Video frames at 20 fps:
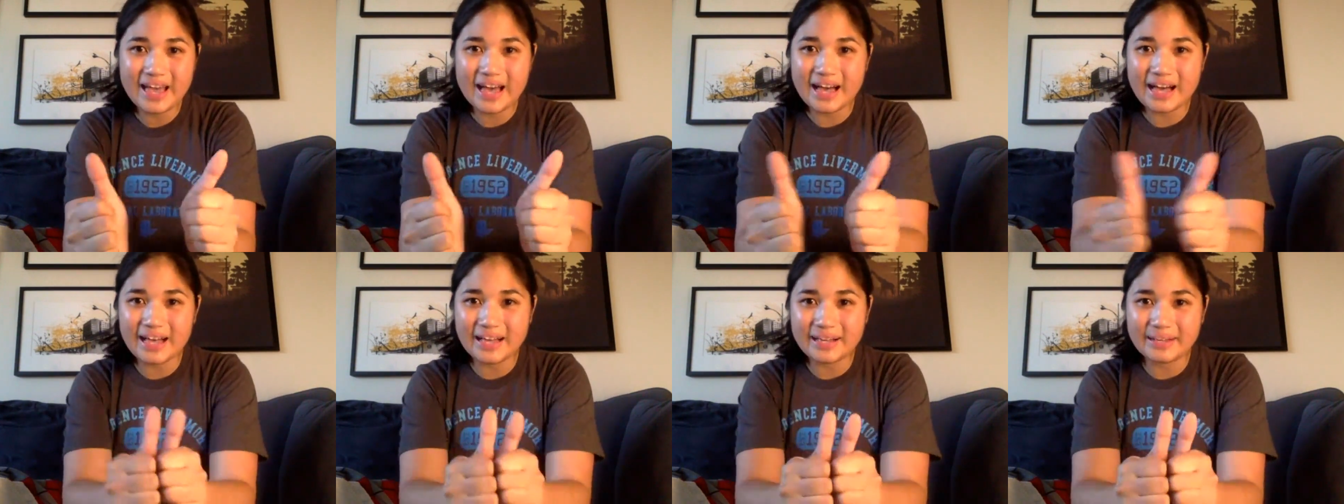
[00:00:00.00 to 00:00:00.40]

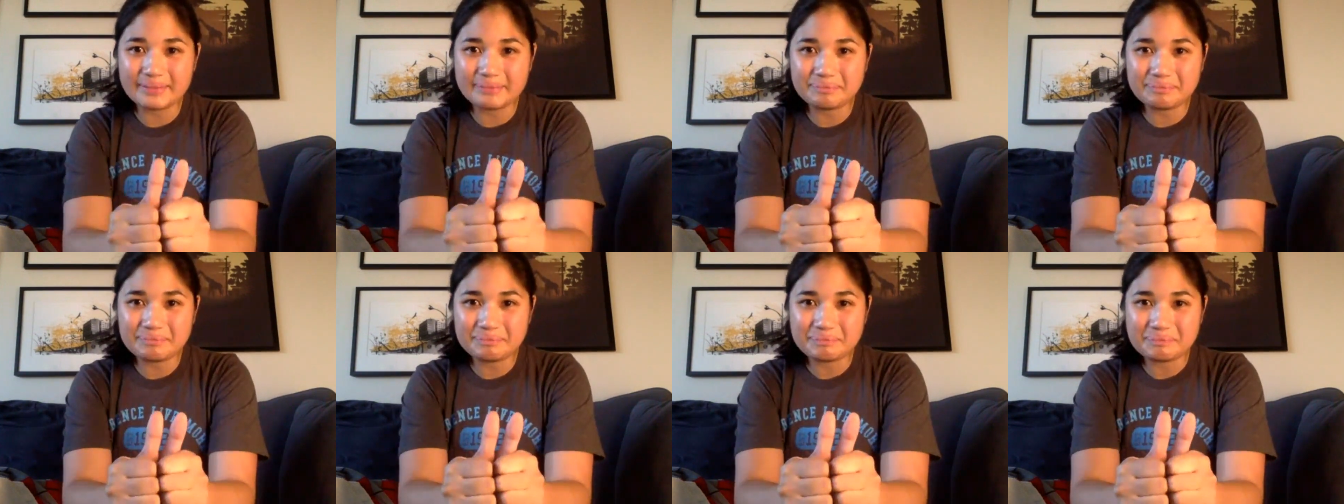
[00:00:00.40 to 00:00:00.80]

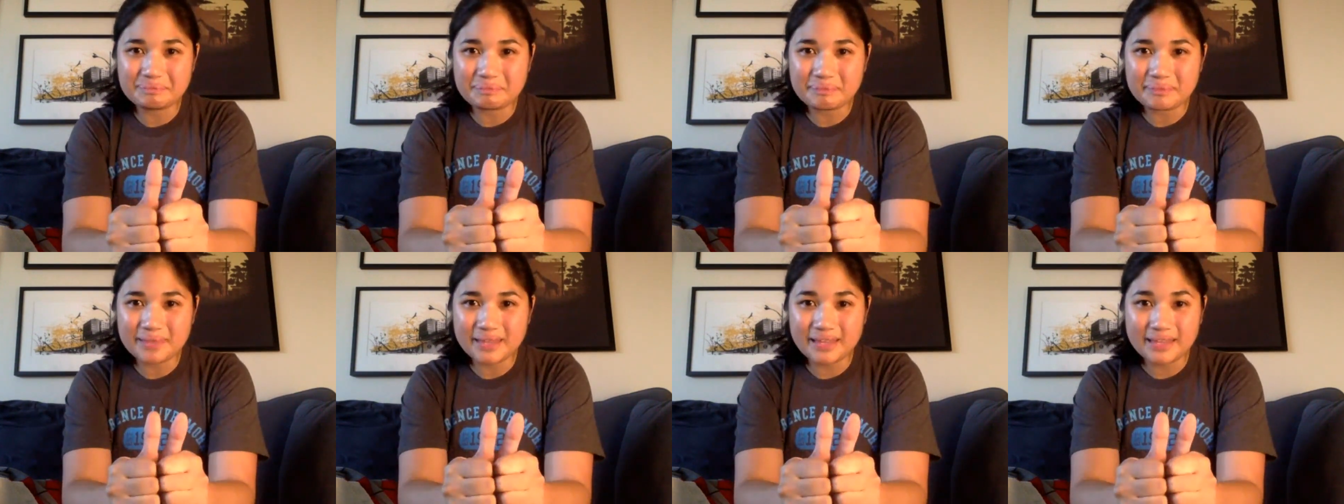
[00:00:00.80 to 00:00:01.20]

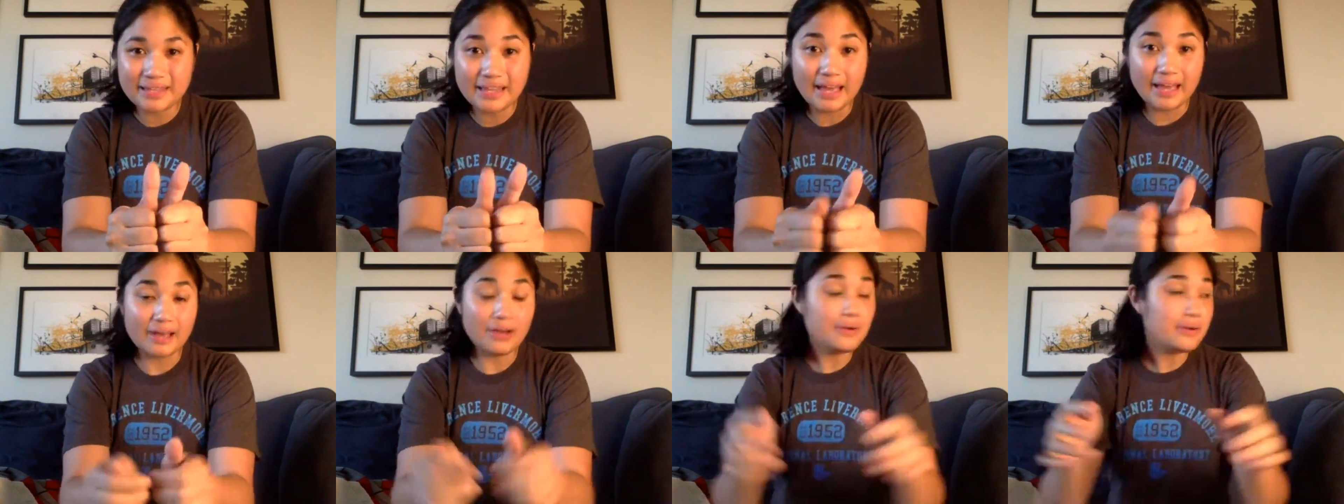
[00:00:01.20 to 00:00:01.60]

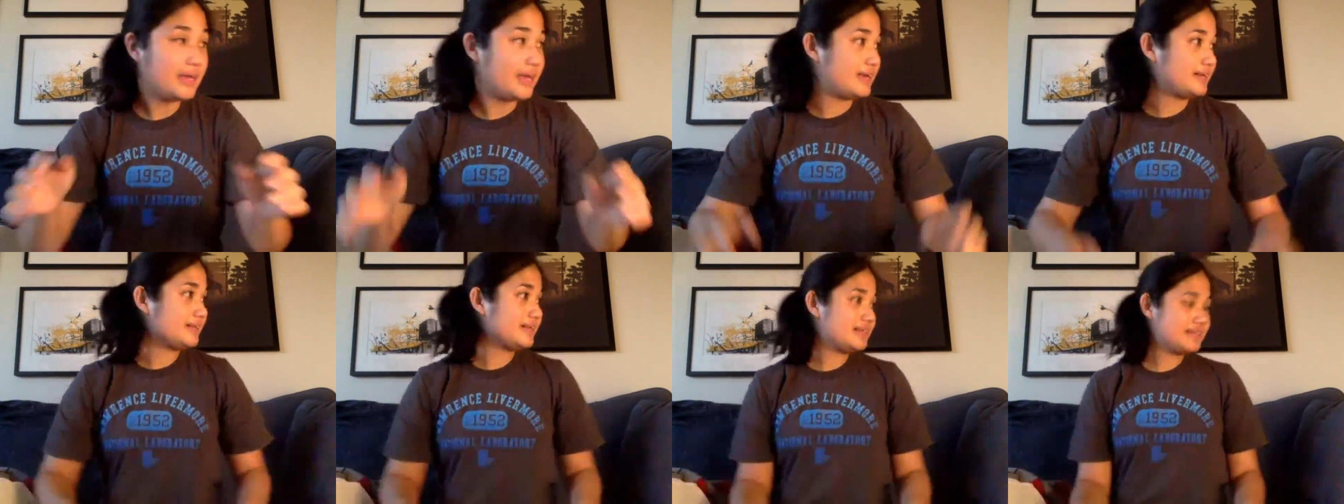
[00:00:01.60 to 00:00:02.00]
Yeah,
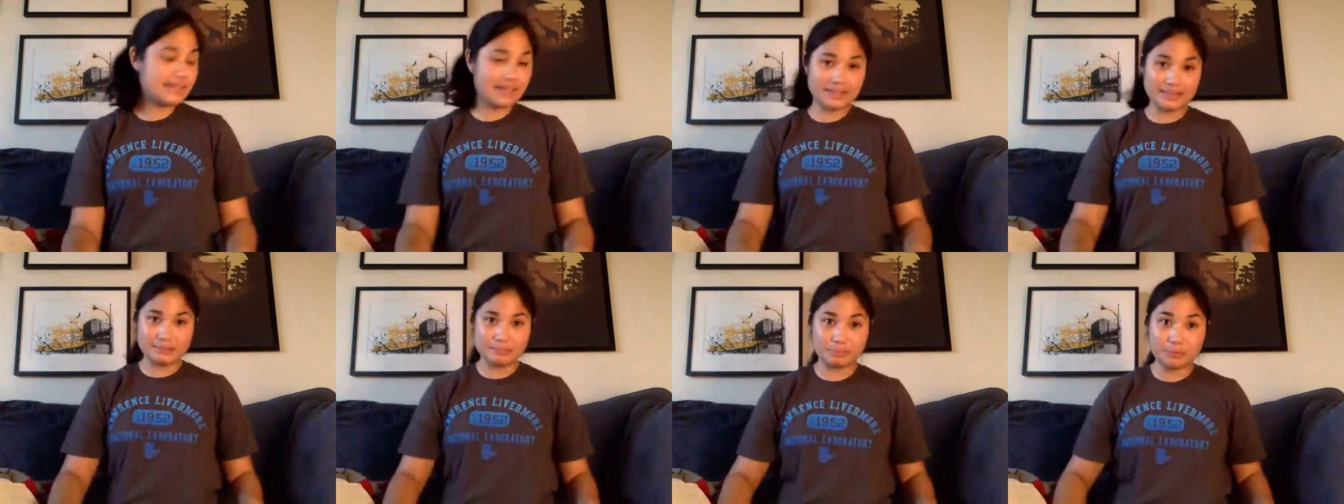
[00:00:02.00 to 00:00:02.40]
okay, let's
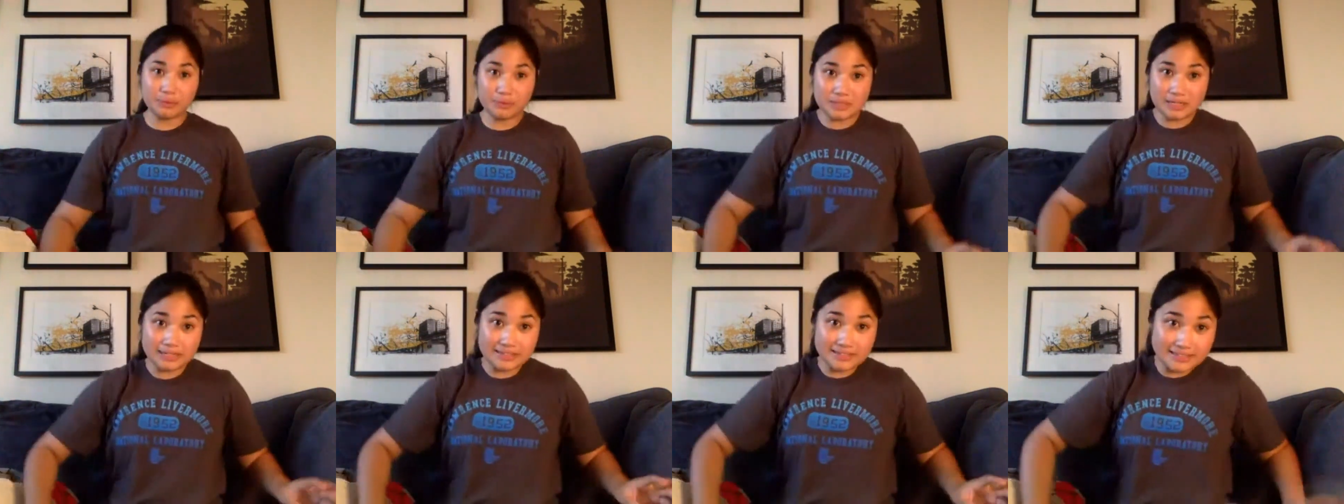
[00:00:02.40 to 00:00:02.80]
get the Blue
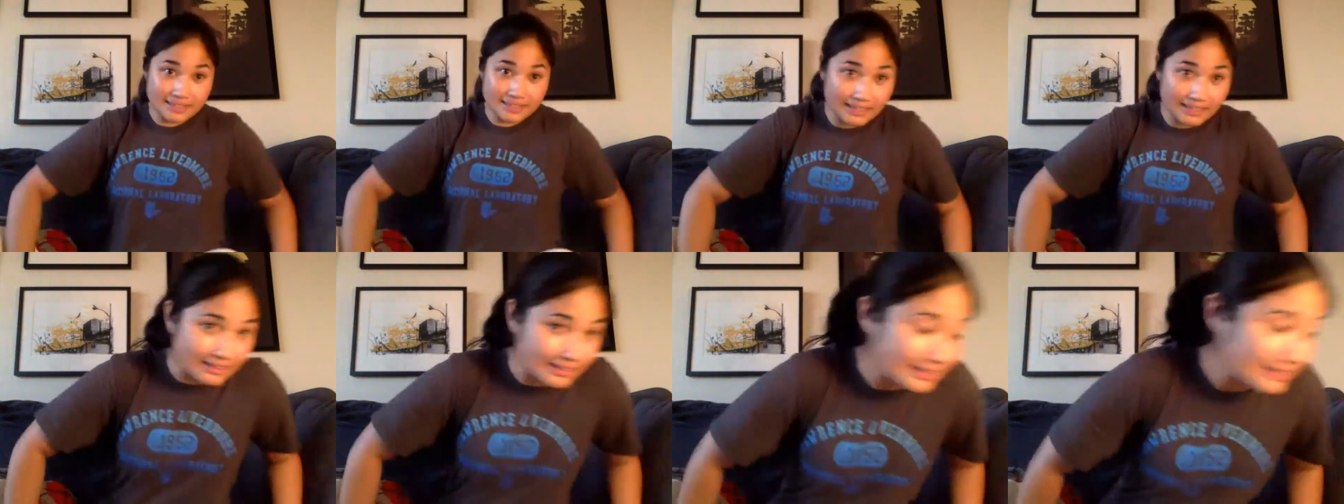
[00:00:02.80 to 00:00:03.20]
Tongue Skink.